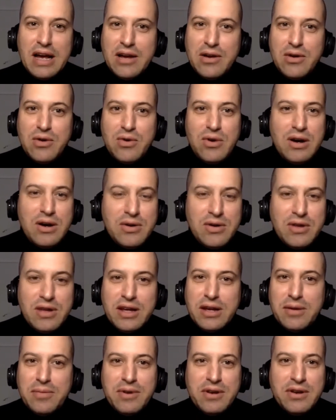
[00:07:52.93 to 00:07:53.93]
I go out,
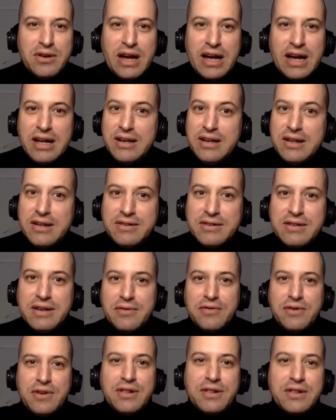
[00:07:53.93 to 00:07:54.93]
I am in the islands,
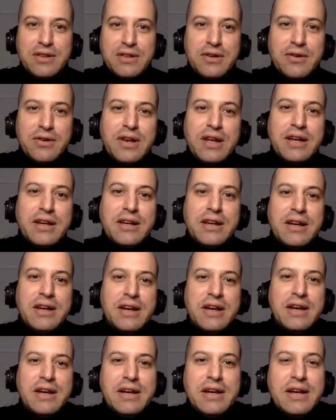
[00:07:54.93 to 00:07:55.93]
I feel, you know, like,
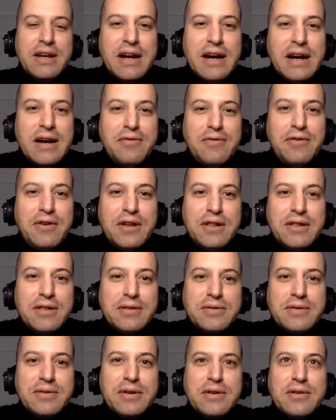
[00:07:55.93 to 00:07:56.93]
I
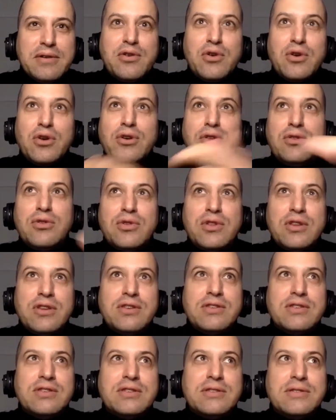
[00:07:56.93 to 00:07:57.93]
feel drawn to
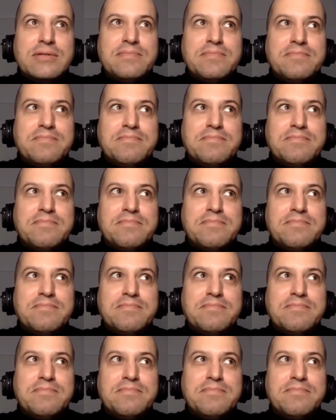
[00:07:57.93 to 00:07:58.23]
this,